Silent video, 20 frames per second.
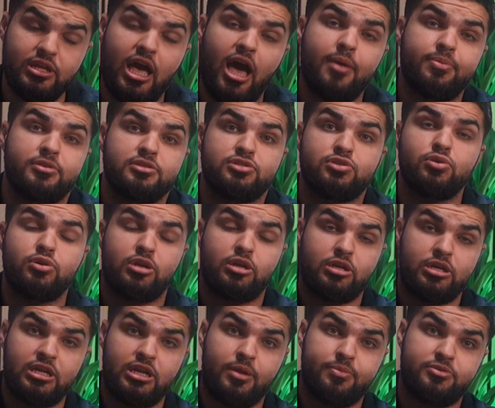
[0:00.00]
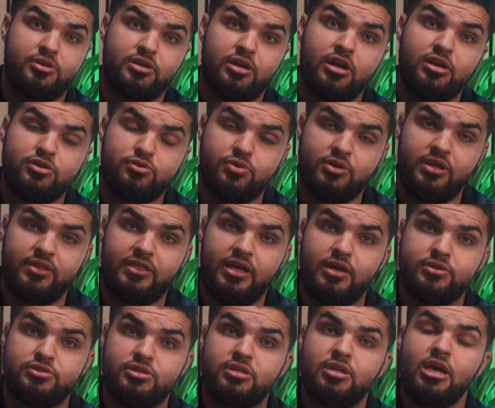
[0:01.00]
It helped us get up to
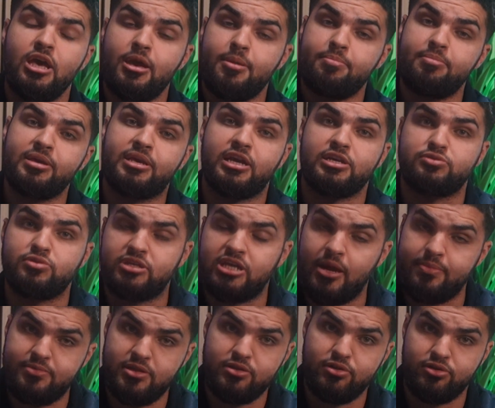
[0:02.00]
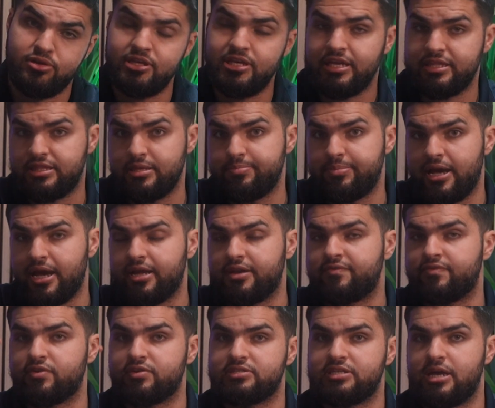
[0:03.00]
120,000 because we kept on looking at the bad.
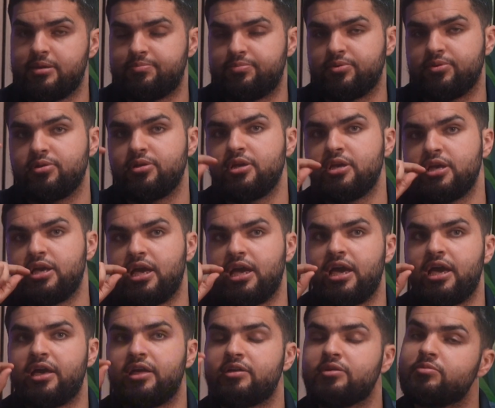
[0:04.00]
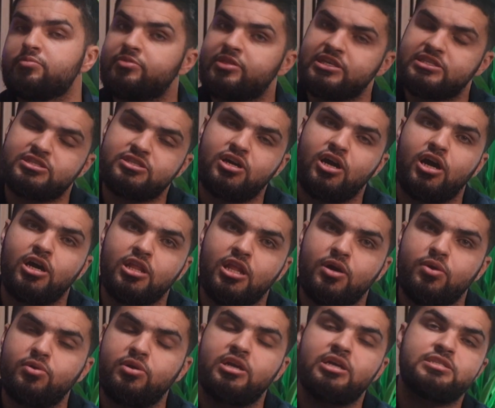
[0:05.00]
For example, this call
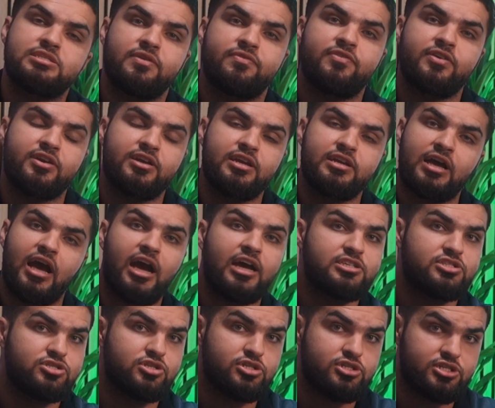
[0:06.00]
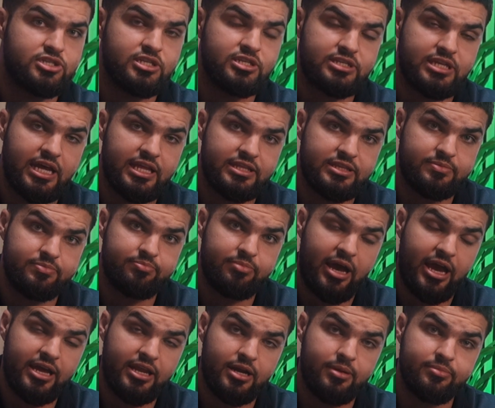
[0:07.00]
out is a very high search intent
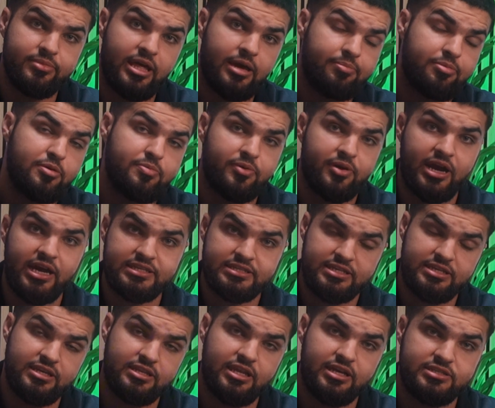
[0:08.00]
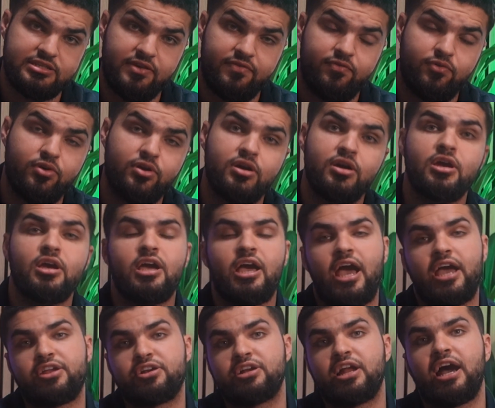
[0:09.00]
item that people are asking Alexa for,
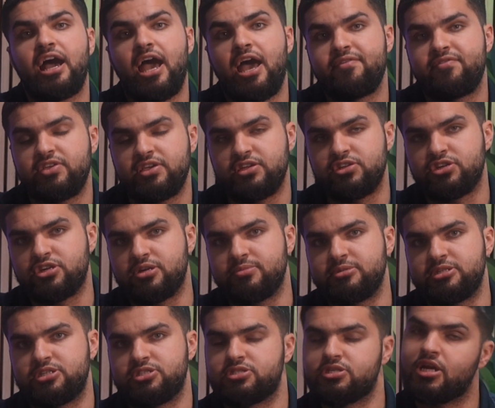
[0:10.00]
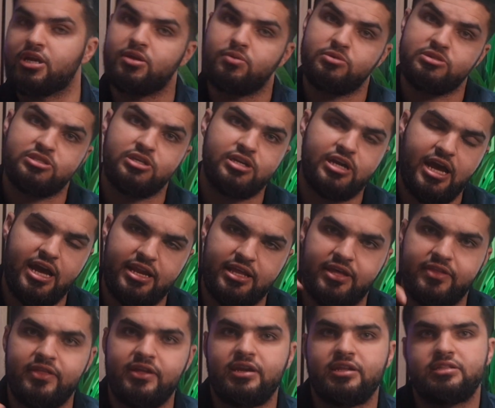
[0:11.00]
and you're not having it in your images. All right, we started adding
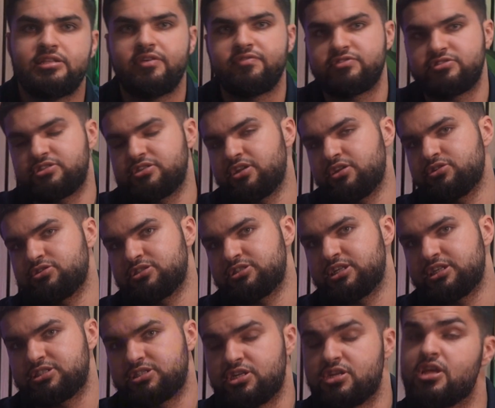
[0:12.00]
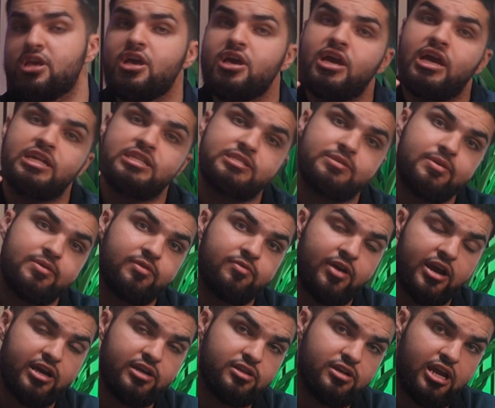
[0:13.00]
it. Then it gives us another suggestion. It's
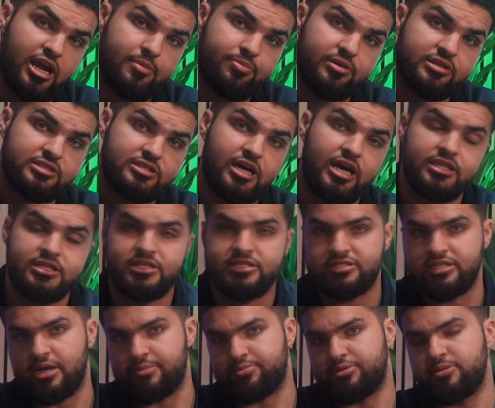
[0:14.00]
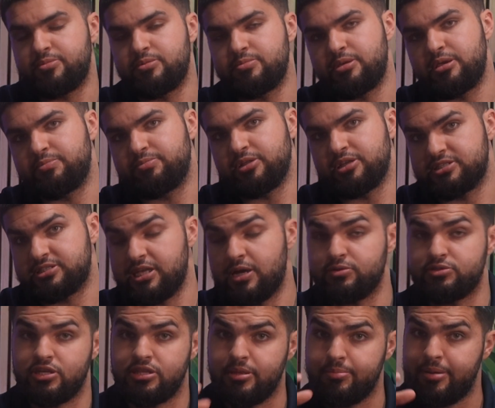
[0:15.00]
regular A+ content, it's not premium A+. That
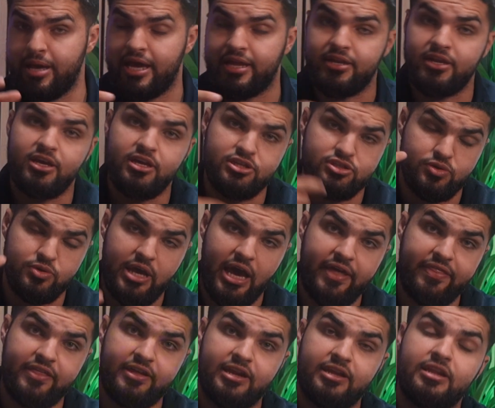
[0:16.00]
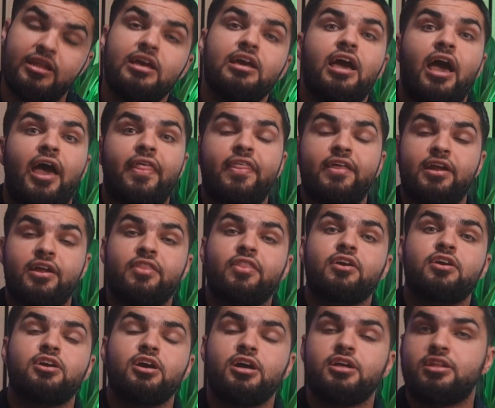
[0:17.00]
was on the bad, so we add that in. And then on the
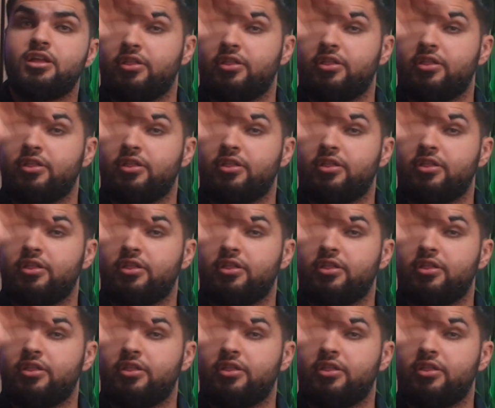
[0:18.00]
good,